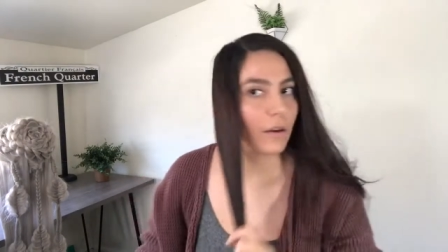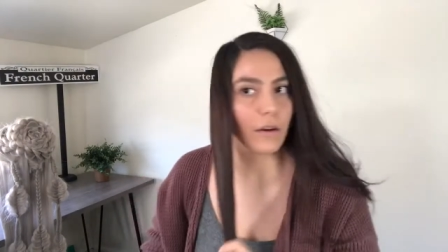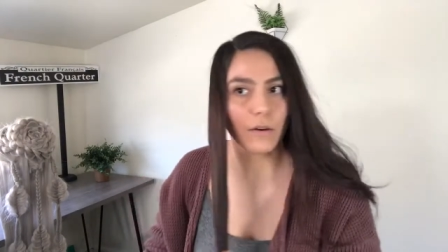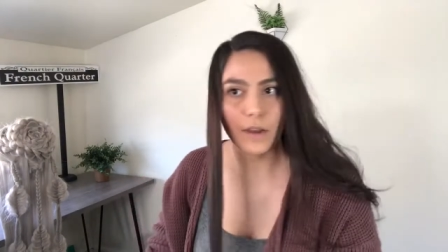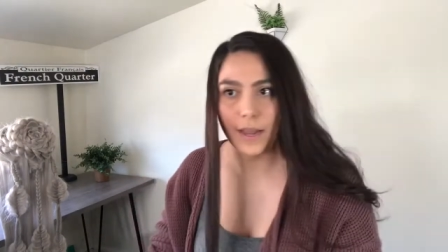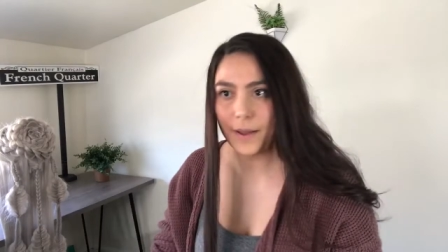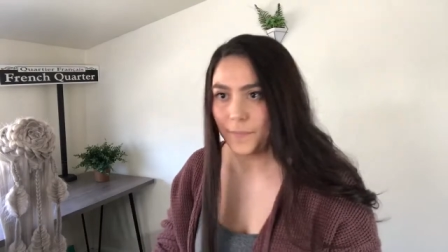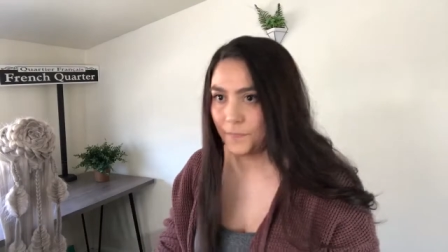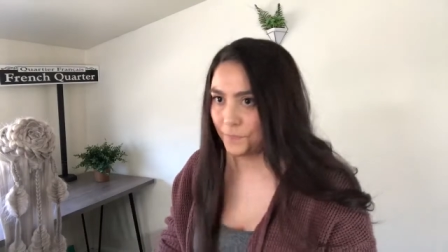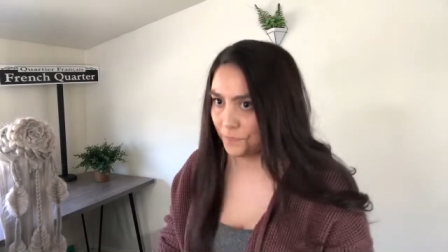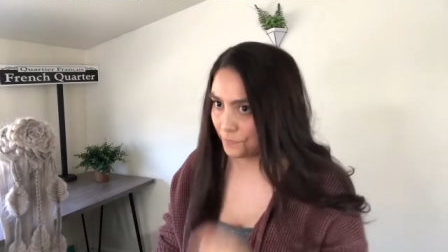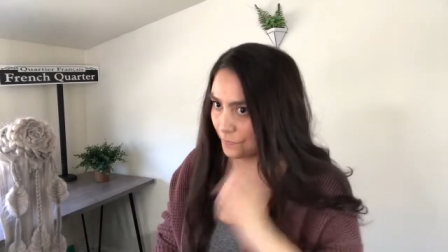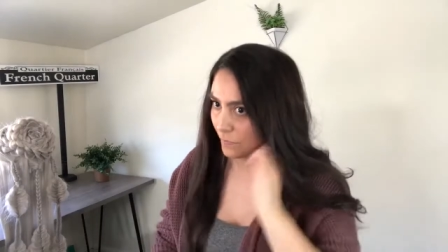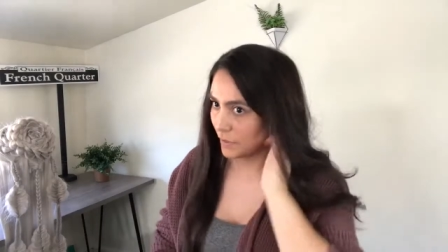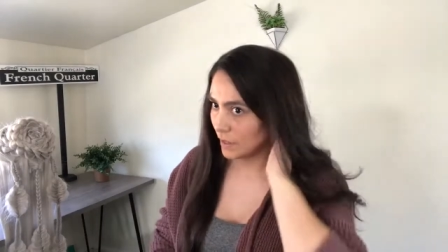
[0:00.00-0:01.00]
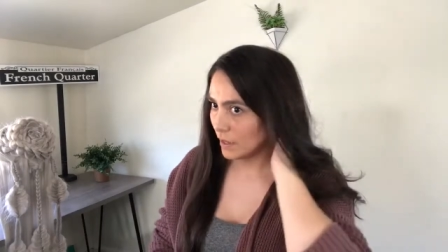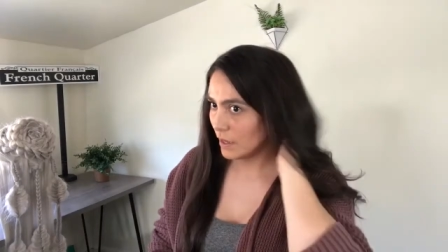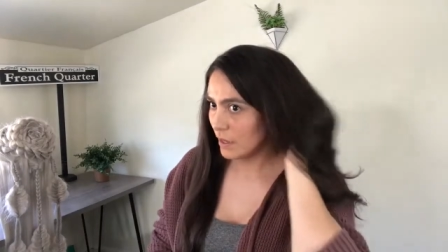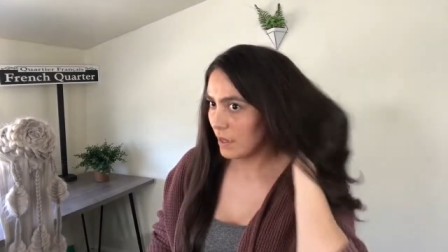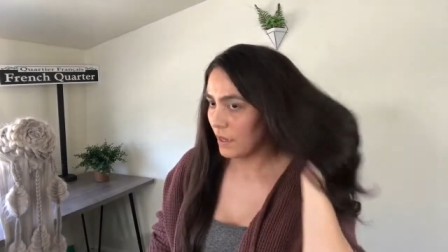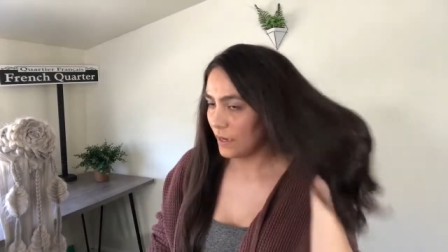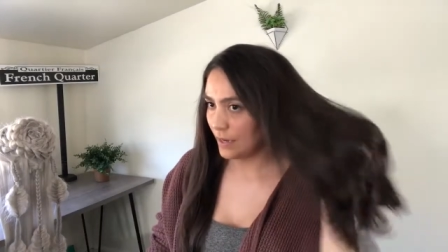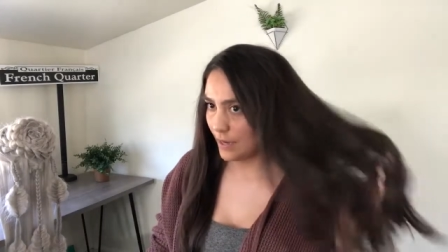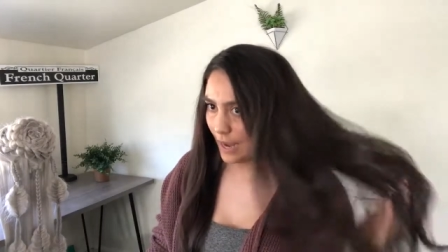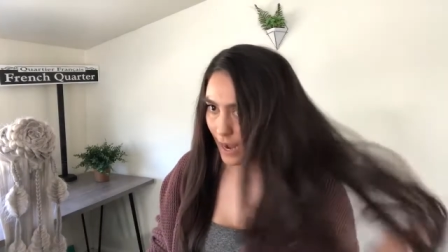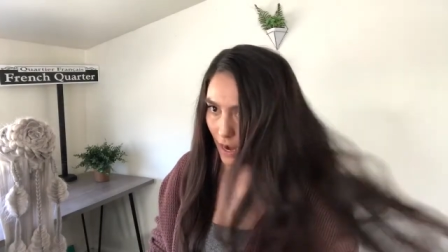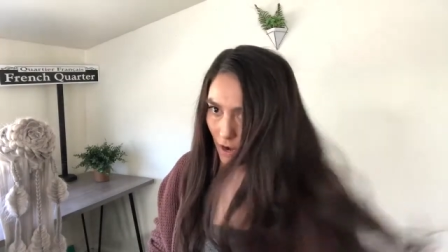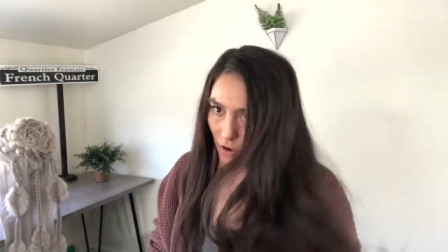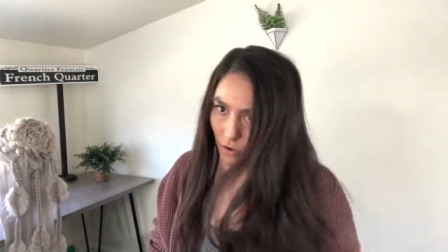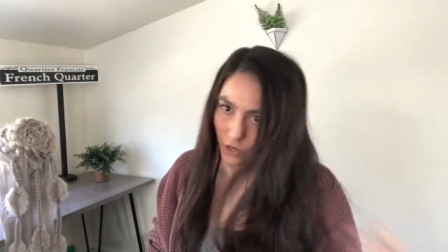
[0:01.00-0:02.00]
Okay?
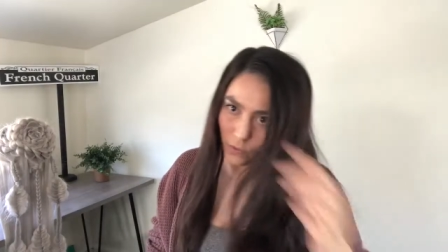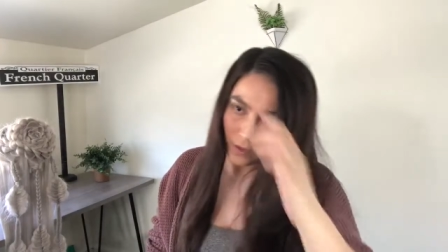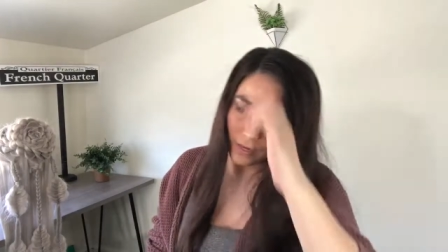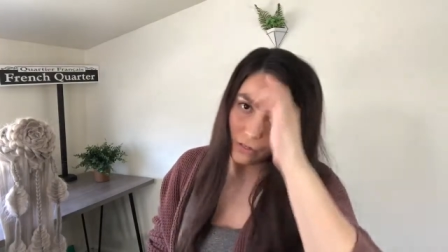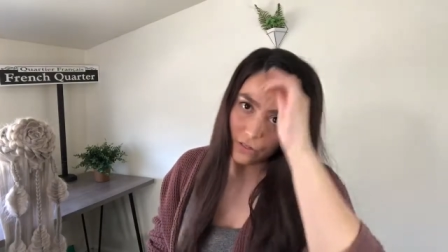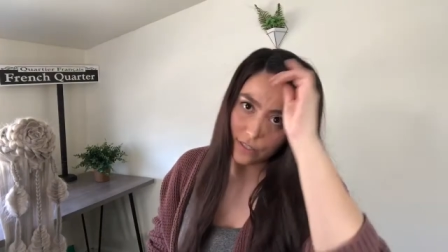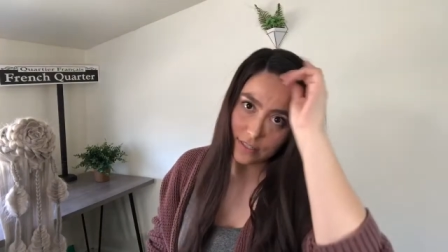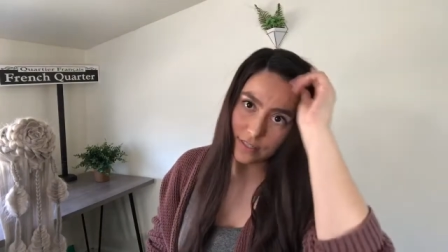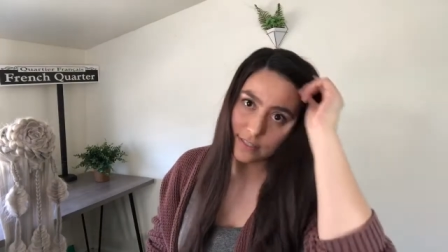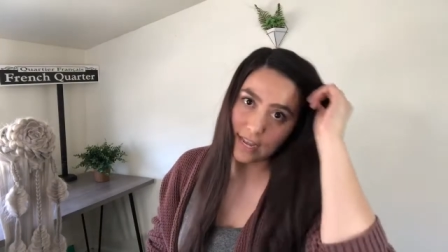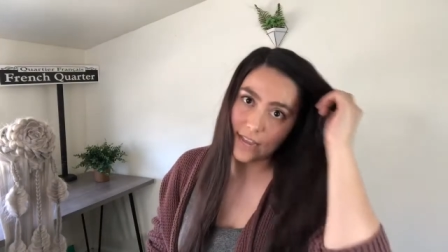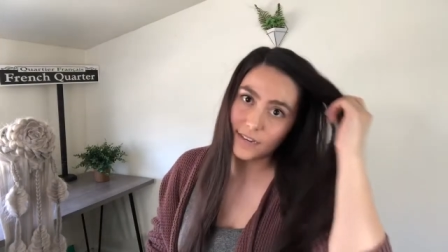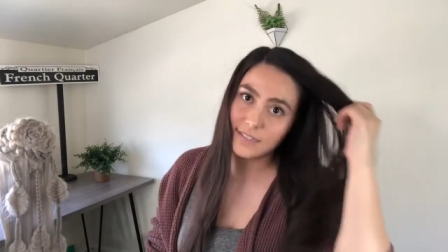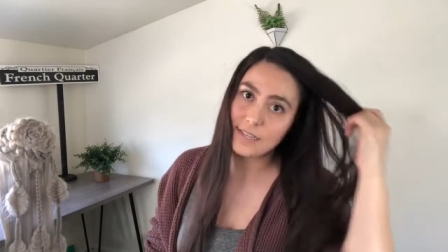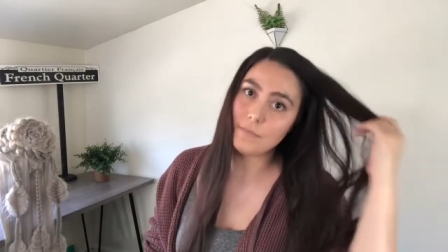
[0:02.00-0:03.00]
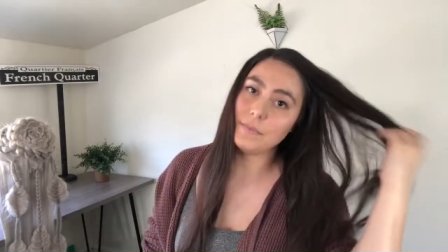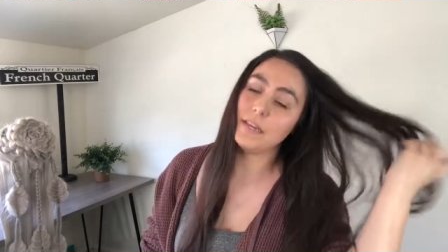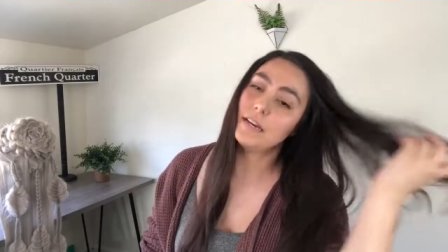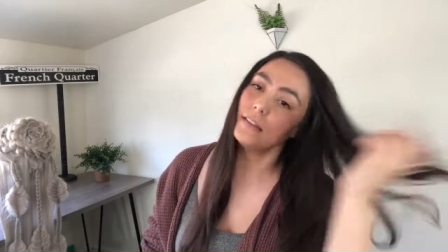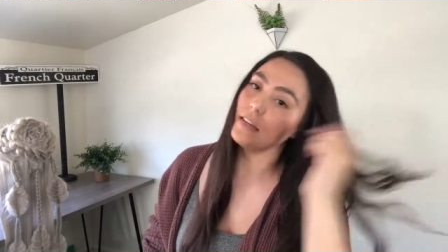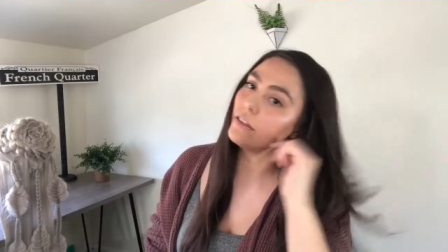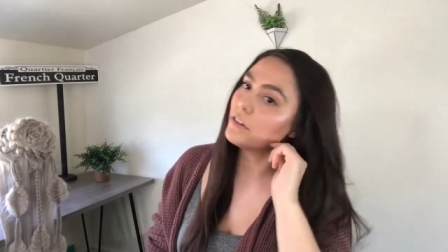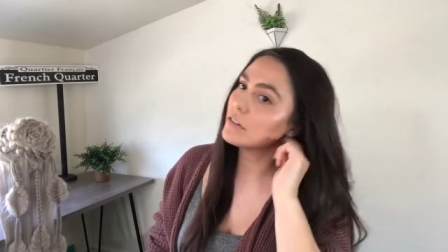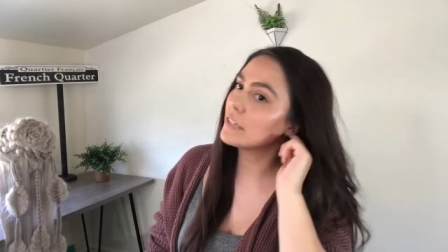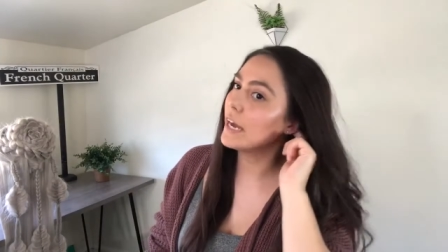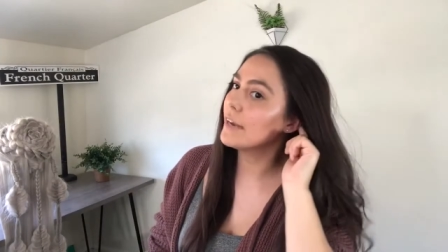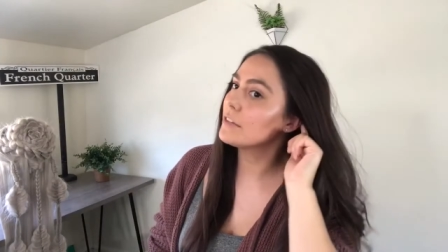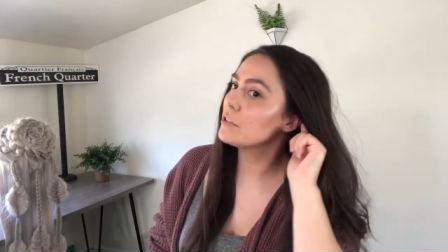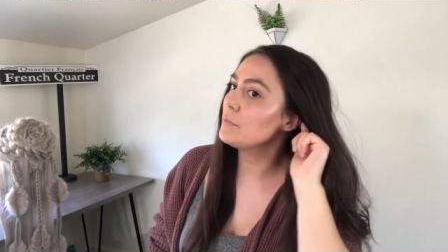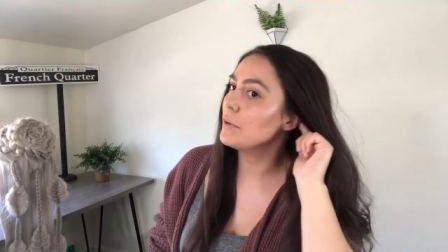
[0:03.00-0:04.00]
Now you want to do the exact same thing on the other
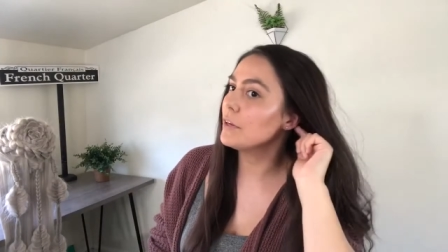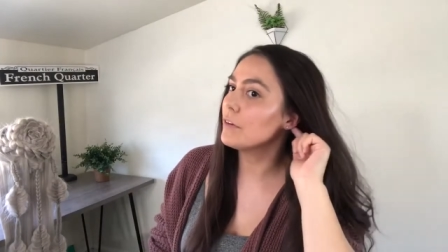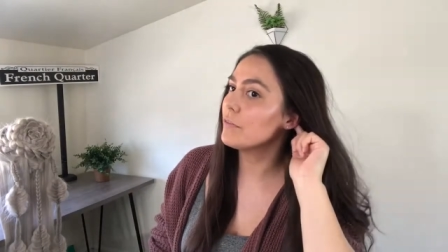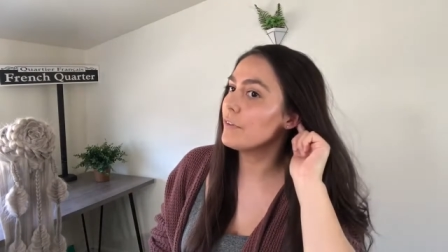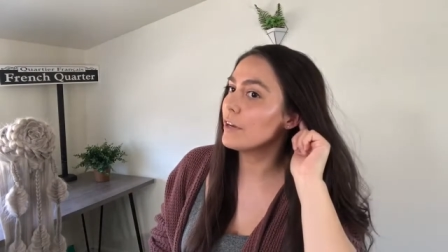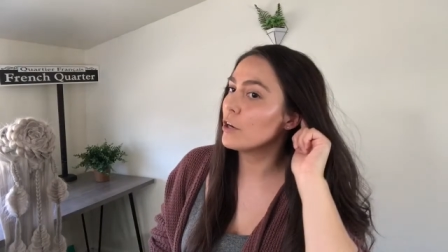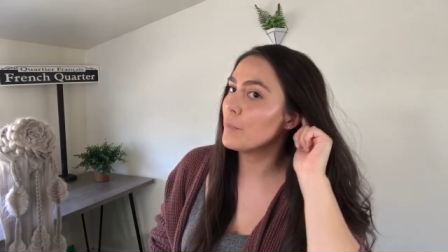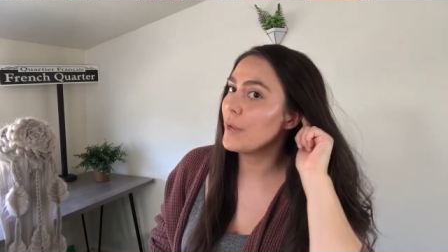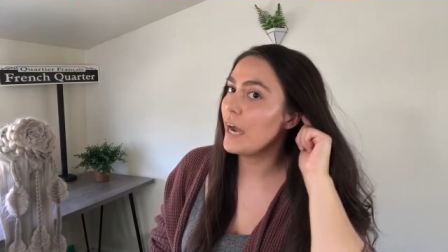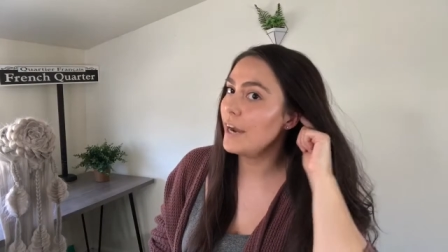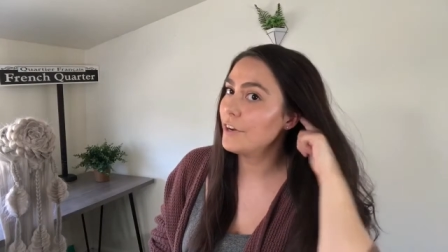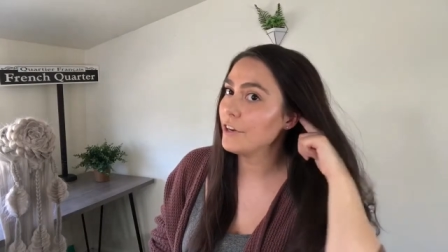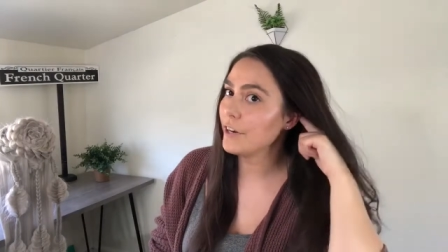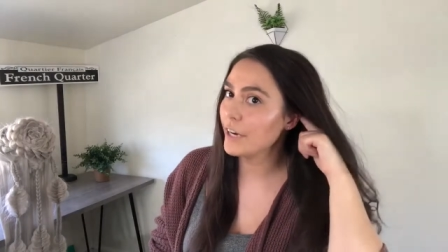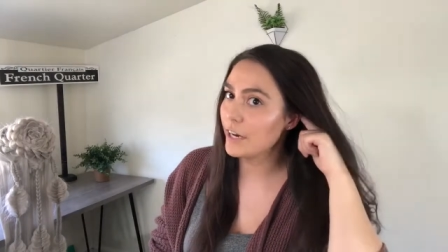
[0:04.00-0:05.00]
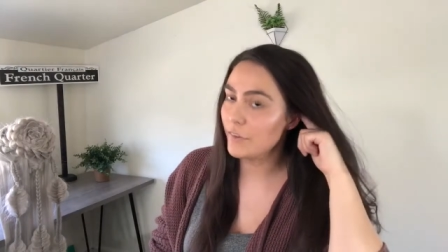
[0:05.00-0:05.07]
side, so put your finger behind your ear.